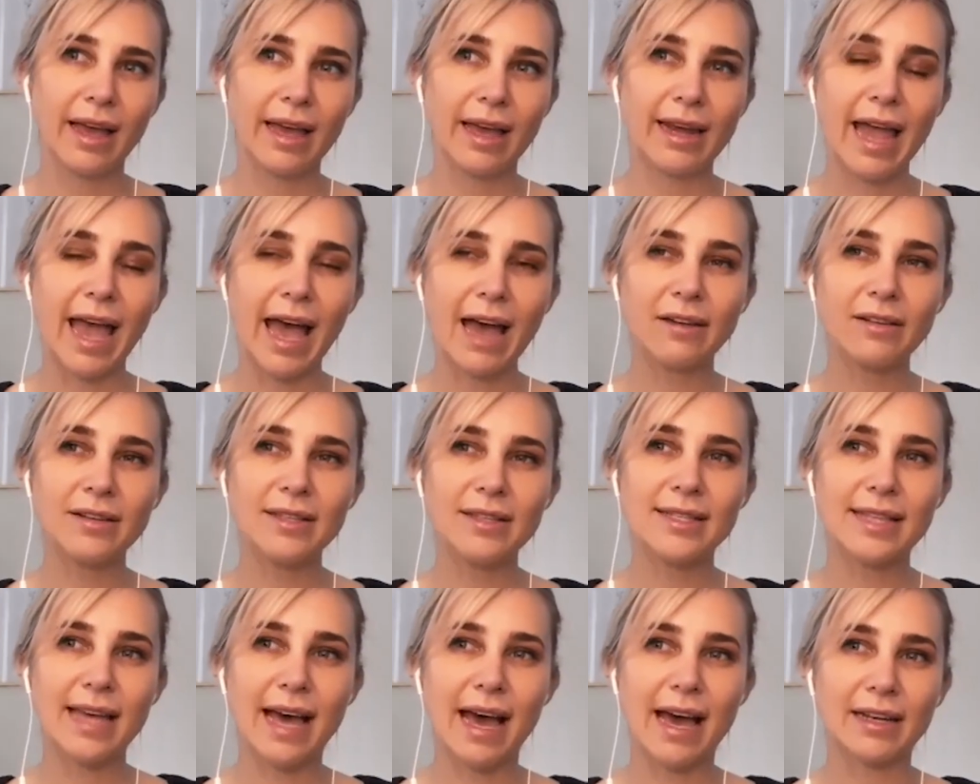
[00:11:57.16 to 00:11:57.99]
And how
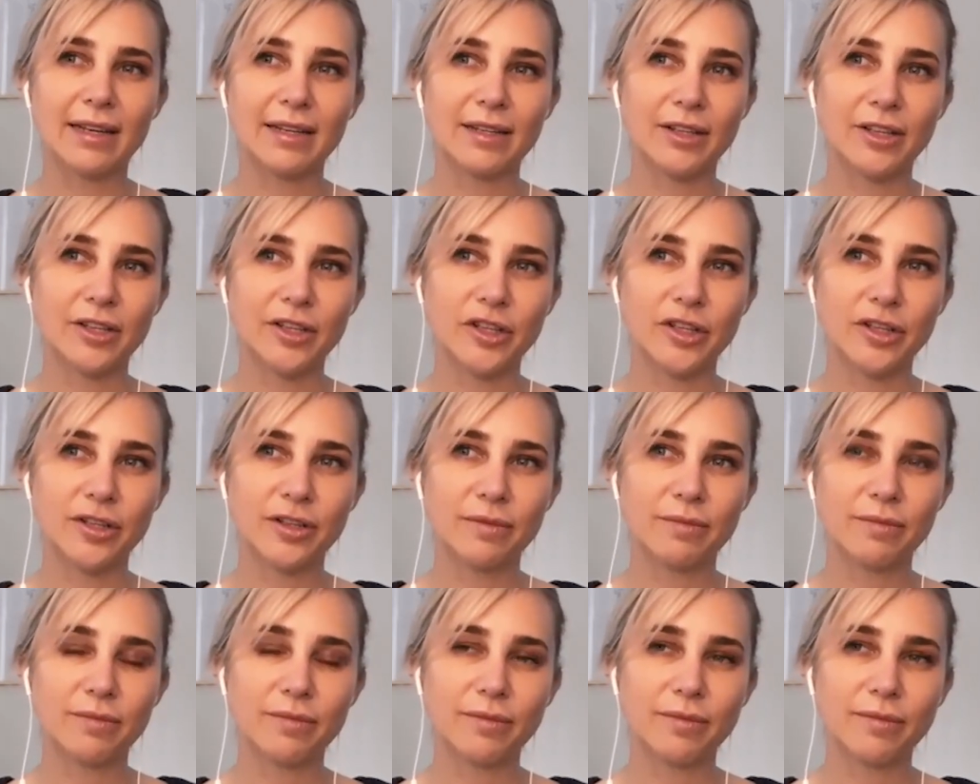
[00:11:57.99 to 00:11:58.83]
does that
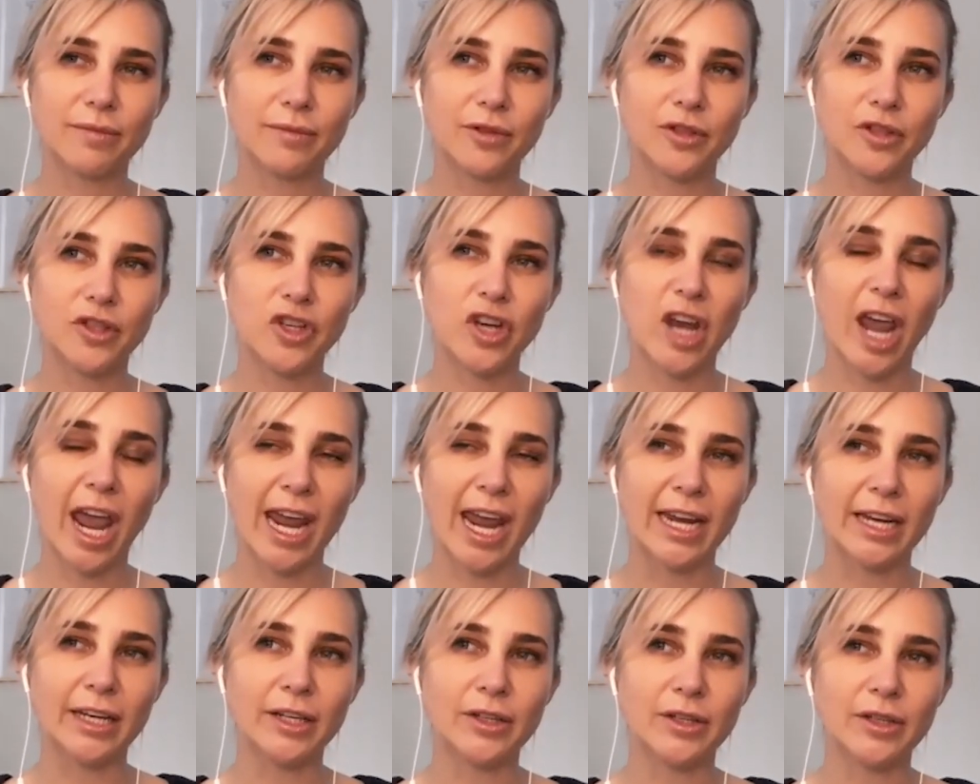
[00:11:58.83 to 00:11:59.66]

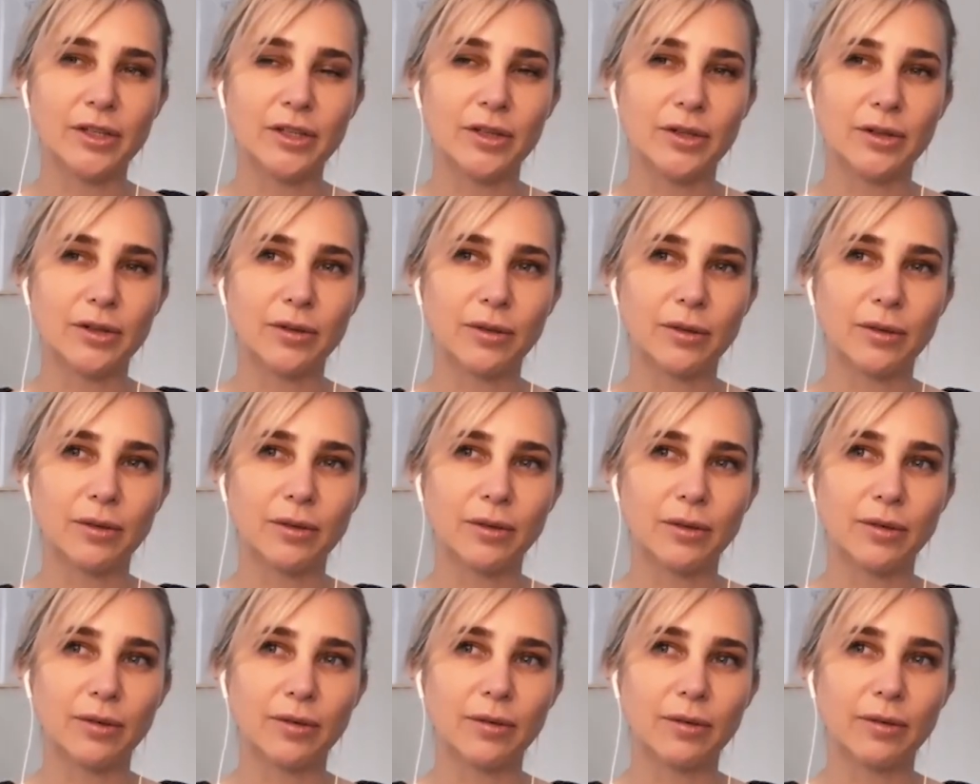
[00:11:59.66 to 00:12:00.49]
change
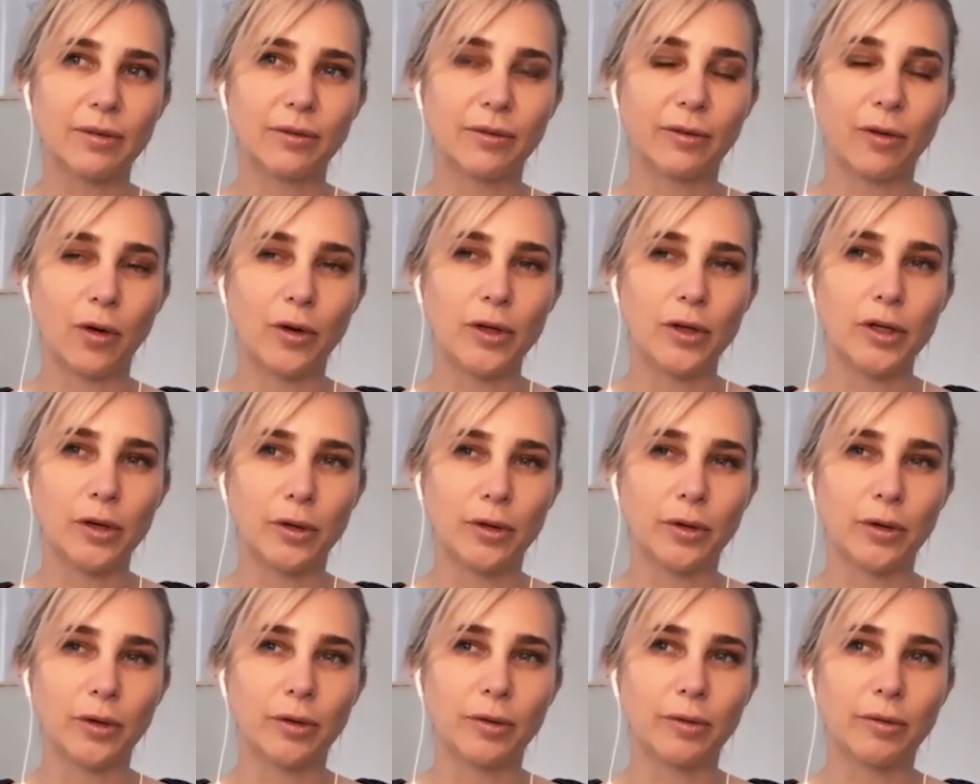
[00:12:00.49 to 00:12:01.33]
for
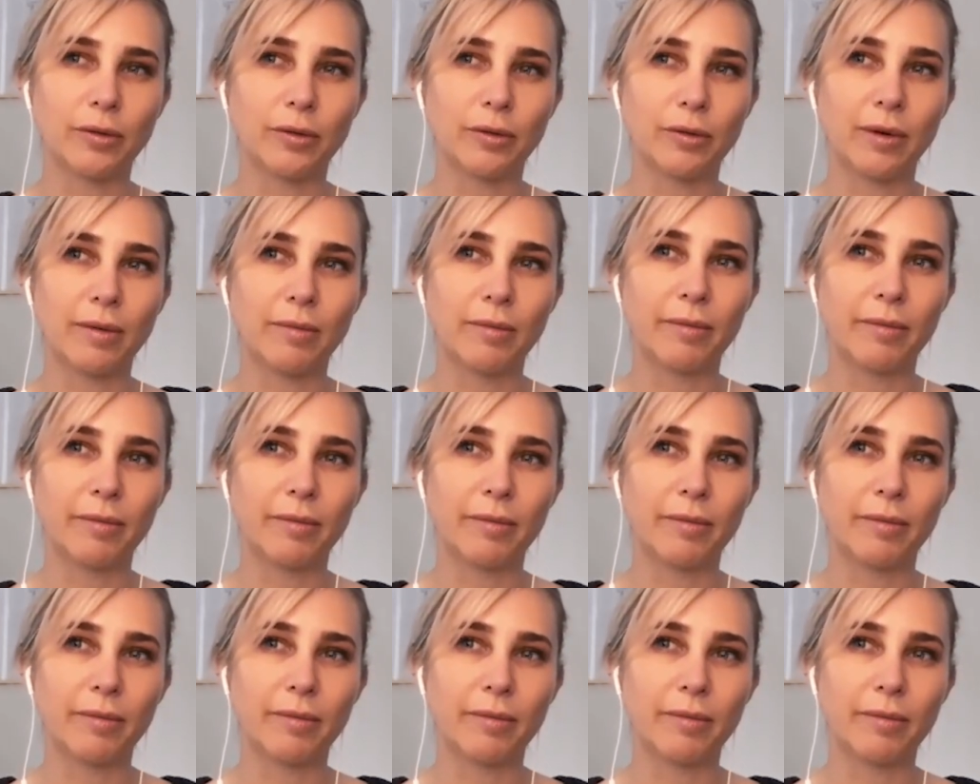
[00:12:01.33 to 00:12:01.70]
you?